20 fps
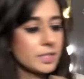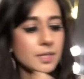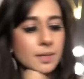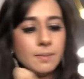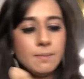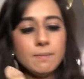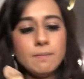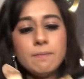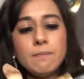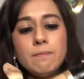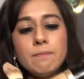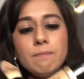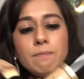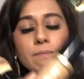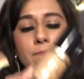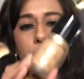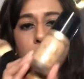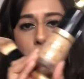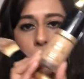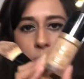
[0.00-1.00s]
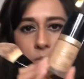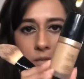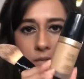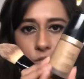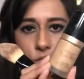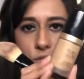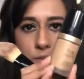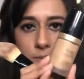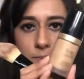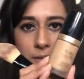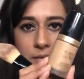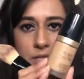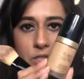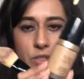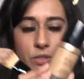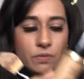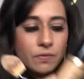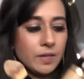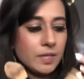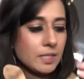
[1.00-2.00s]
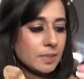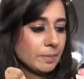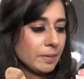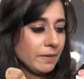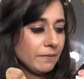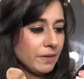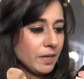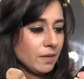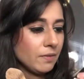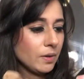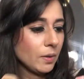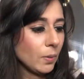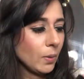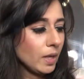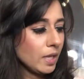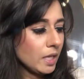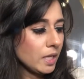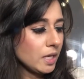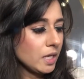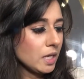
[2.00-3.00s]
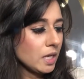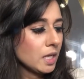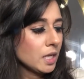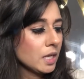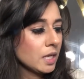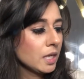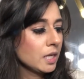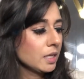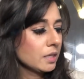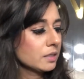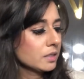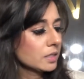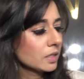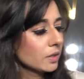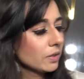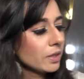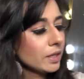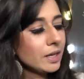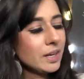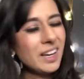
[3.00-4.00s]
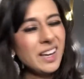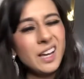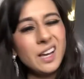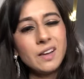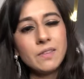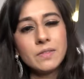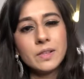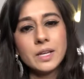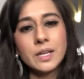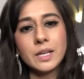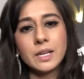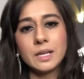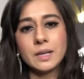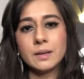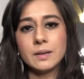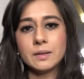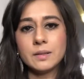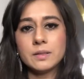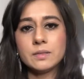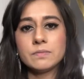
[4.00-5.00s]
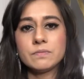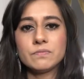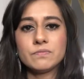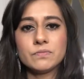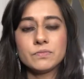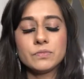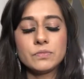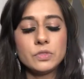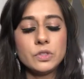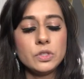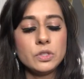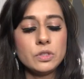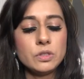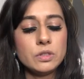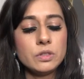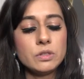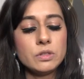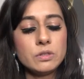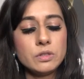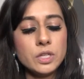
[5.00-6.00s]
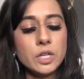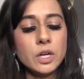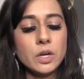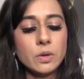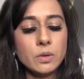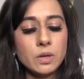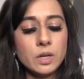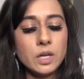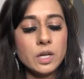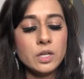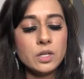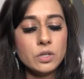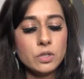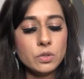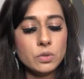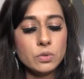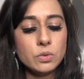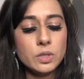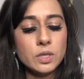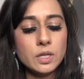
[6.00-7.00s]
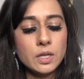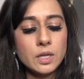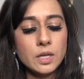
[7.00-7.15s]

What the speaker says: some foundation by Too Faced, my favorite one. So then I have like a, you know, a nude,